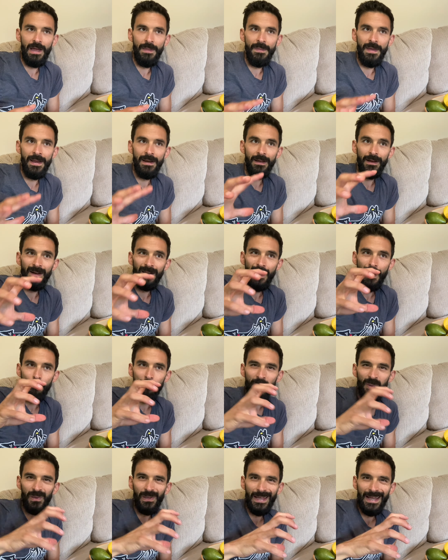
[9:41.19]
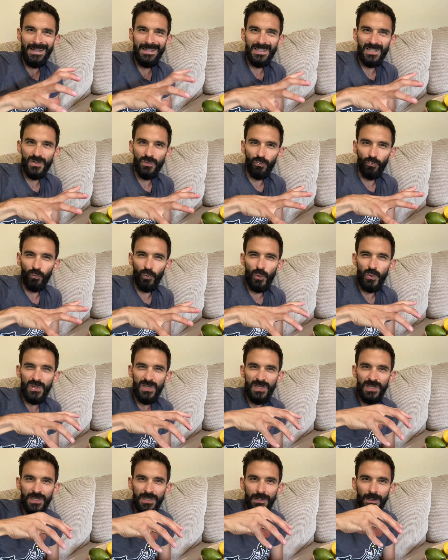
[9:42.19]
and then a plant's
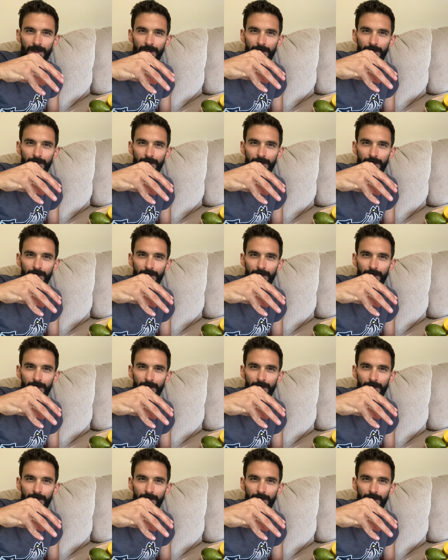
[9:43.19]
roots